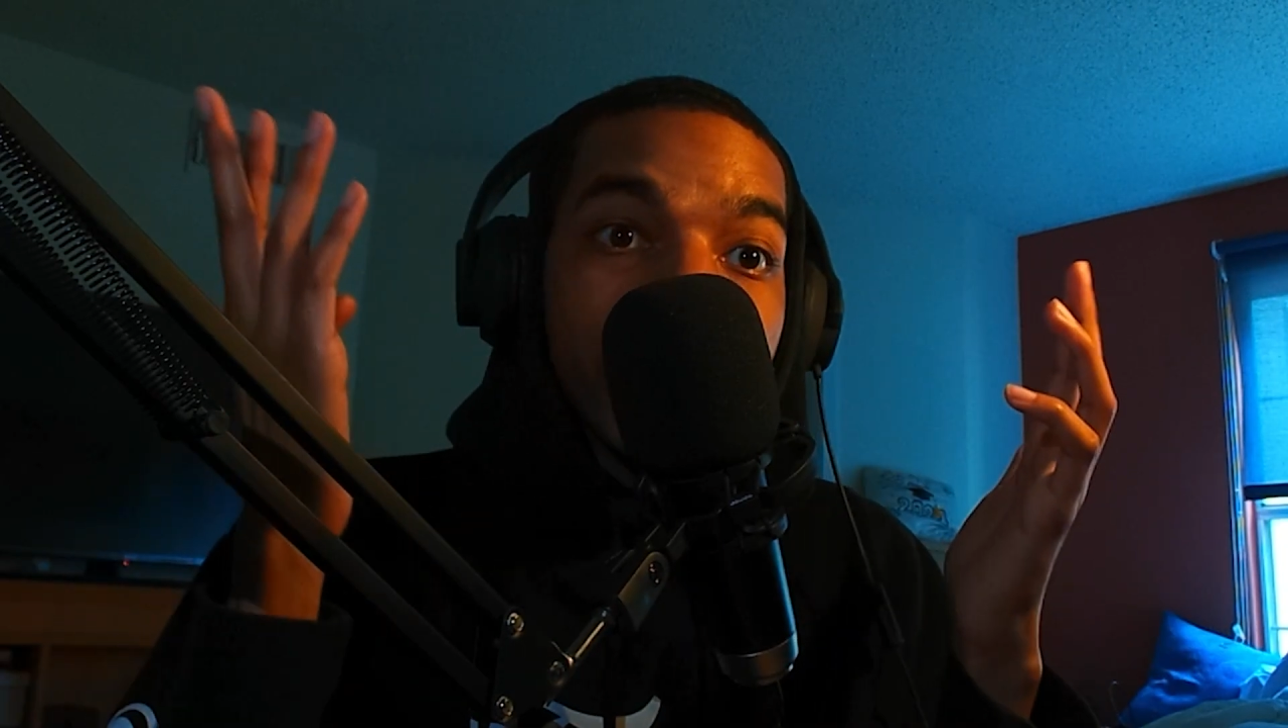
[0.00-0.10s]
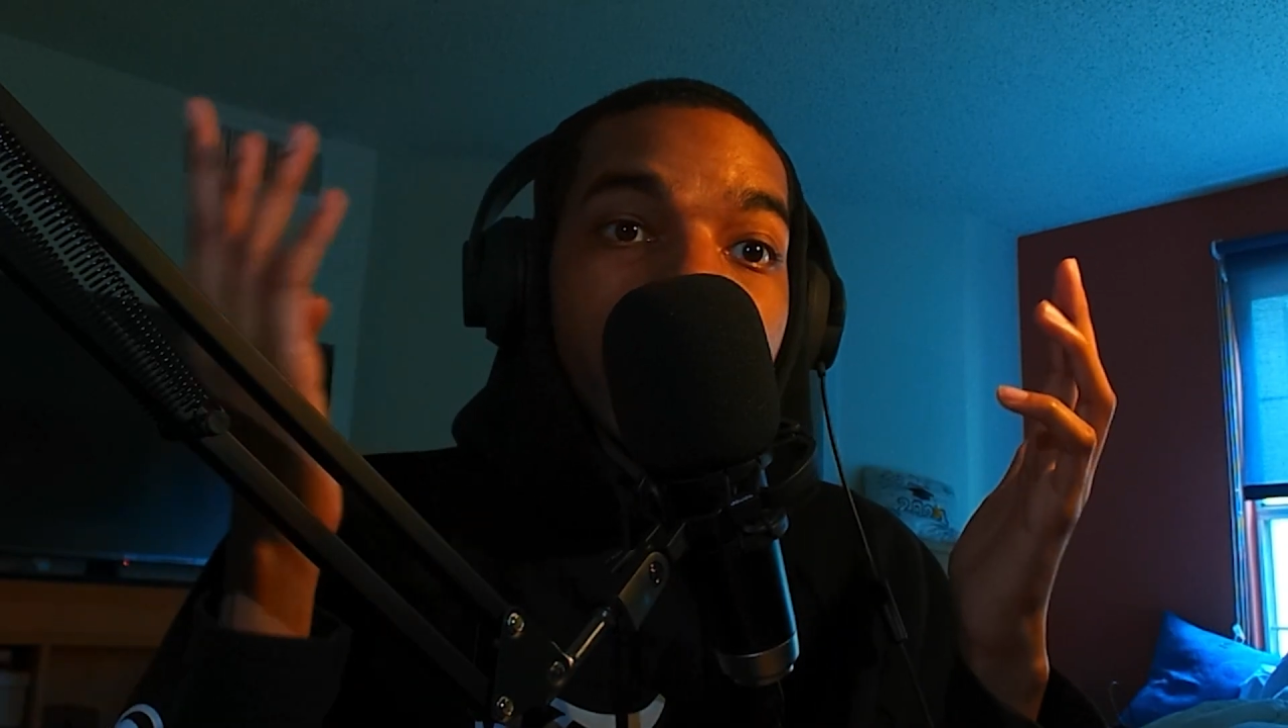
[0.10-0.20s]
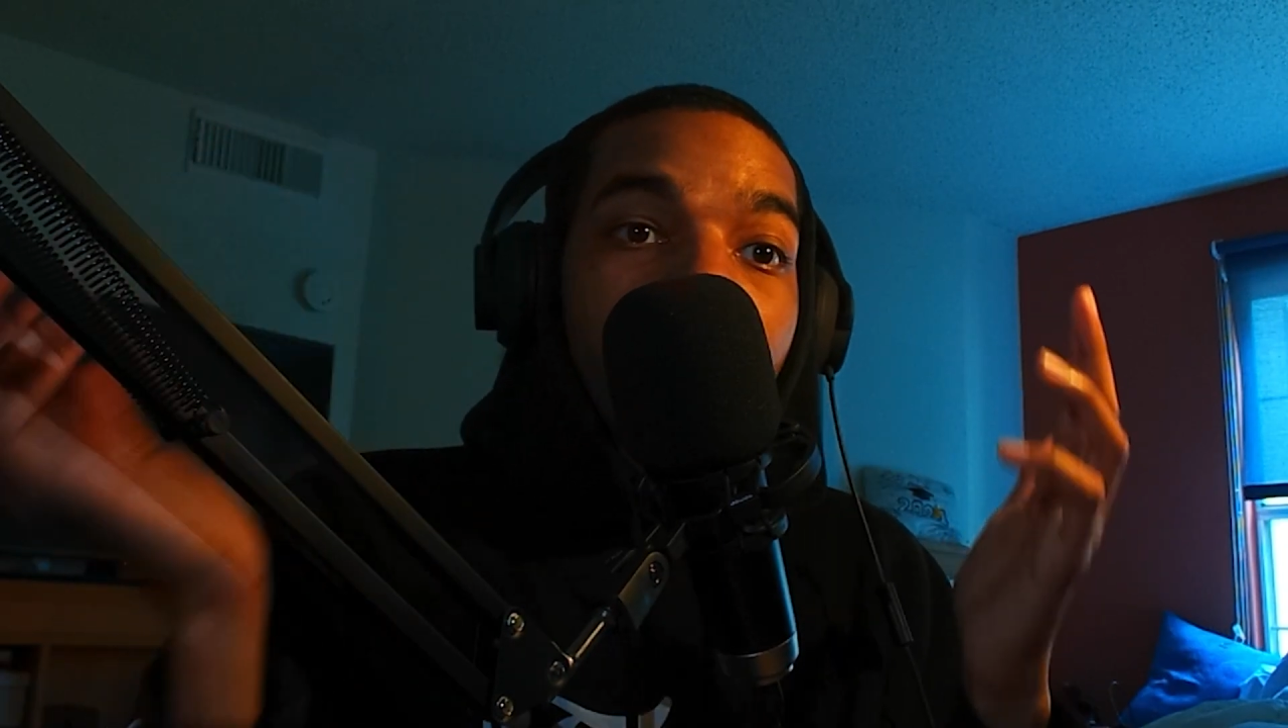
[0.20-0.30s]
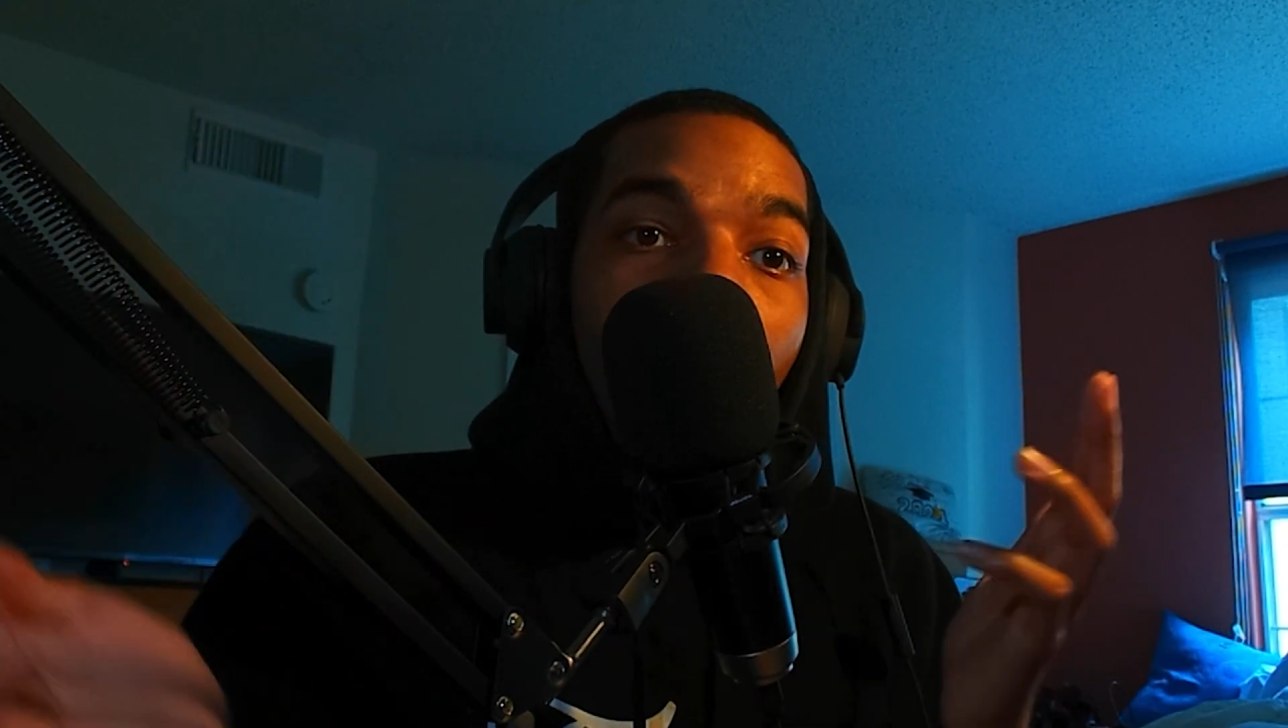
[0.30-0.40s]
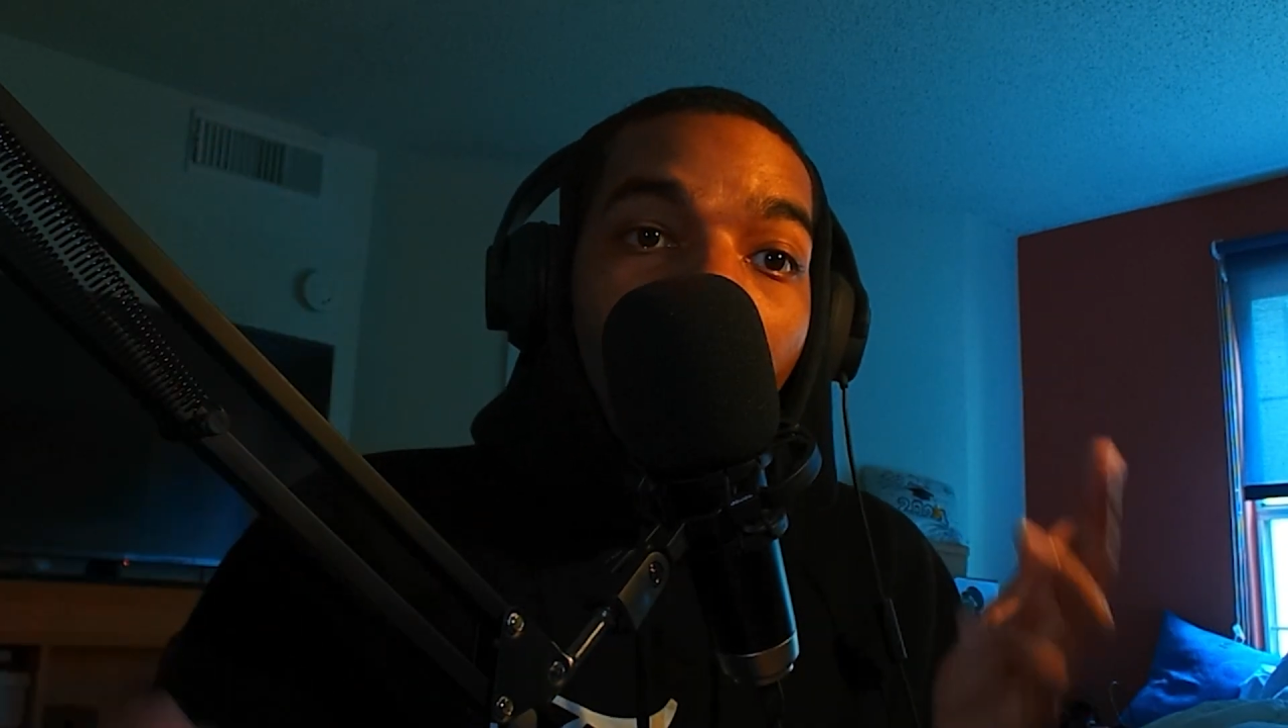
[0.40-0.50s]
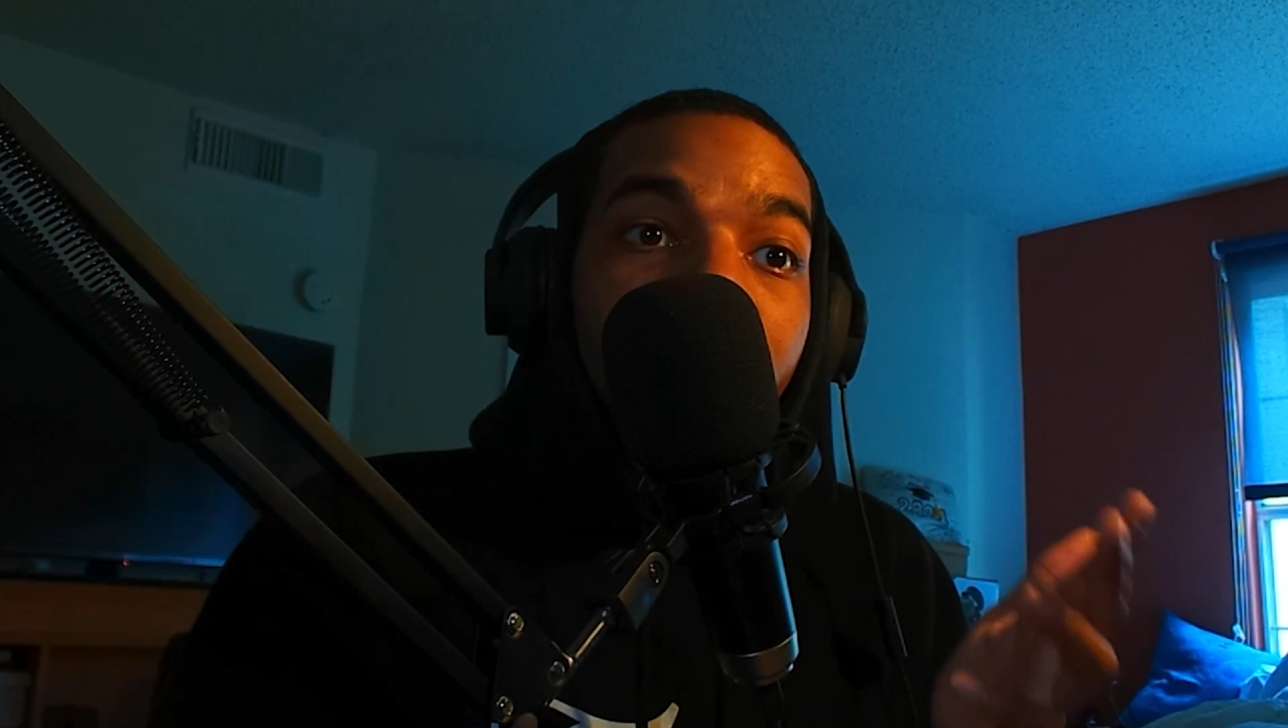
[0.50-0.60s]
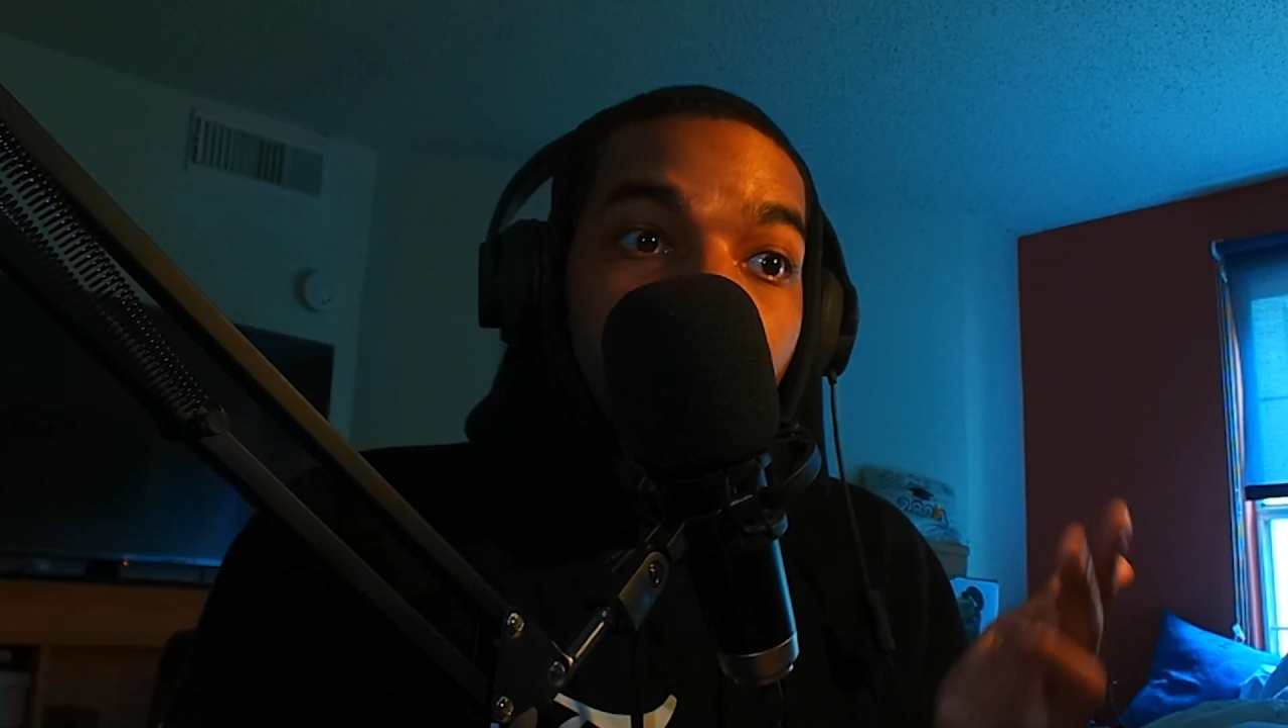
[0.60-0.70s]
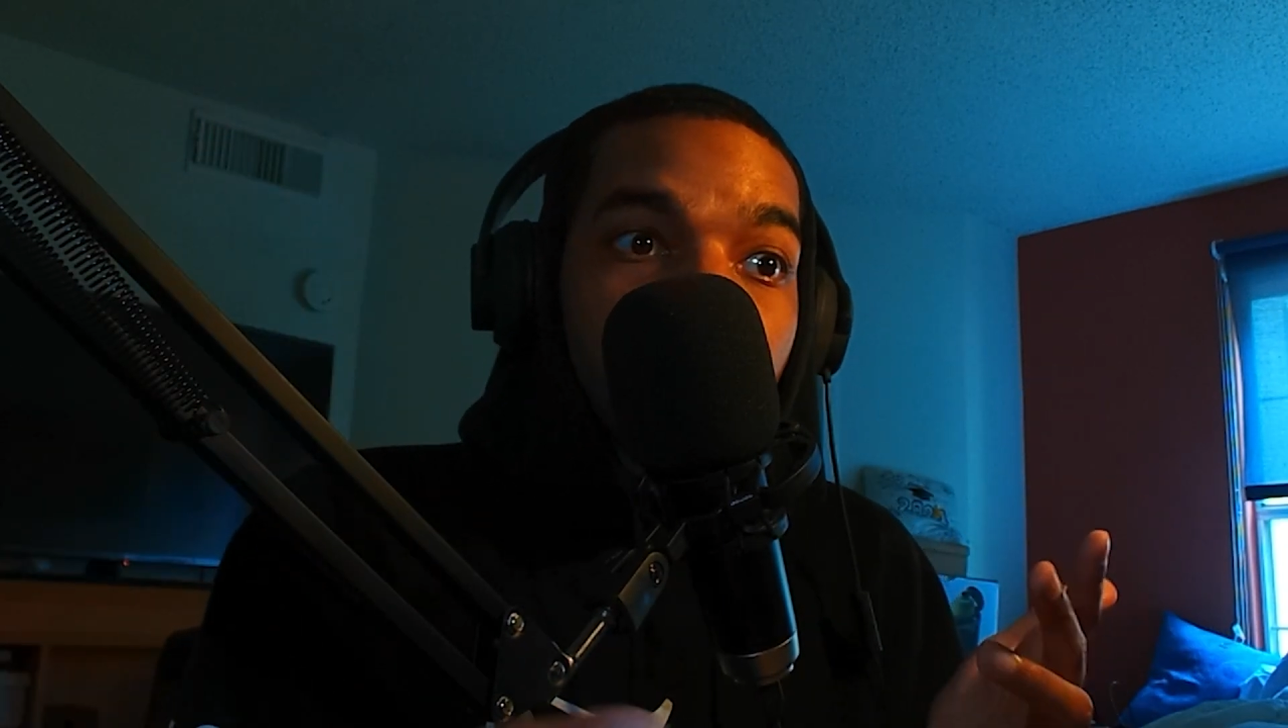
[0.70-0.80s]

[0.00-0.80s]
And I also